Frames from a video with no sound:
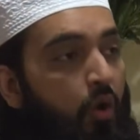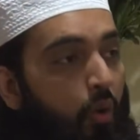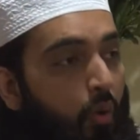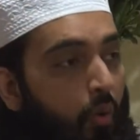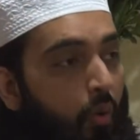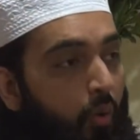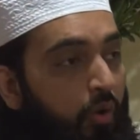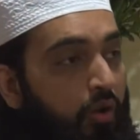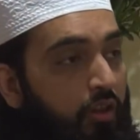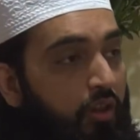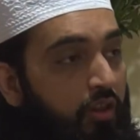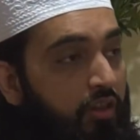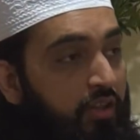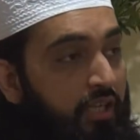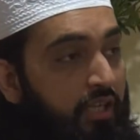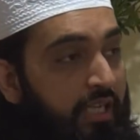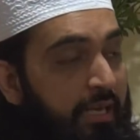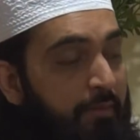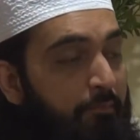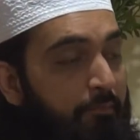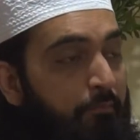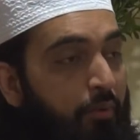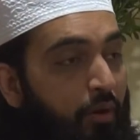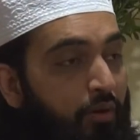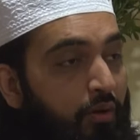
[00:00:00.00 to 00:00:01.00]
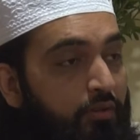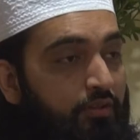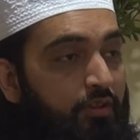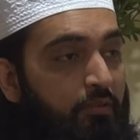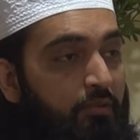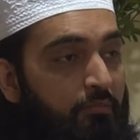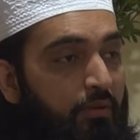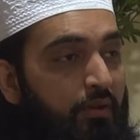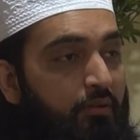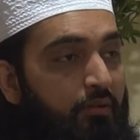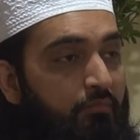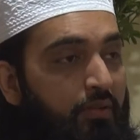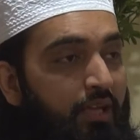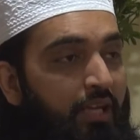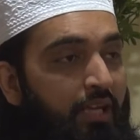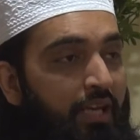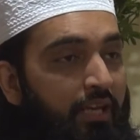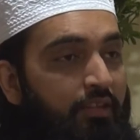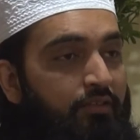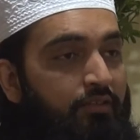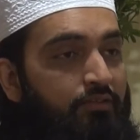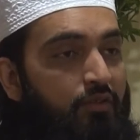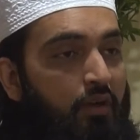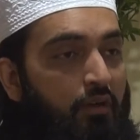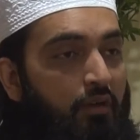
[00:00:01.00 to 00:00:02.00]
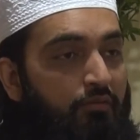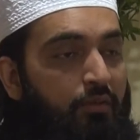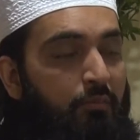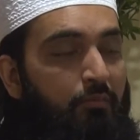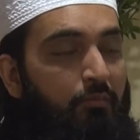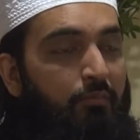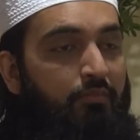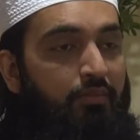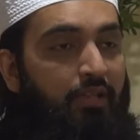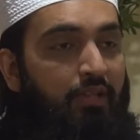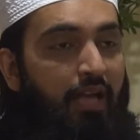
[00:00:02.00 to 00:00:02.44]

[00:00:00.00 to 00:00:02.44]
all three possible meanings of the,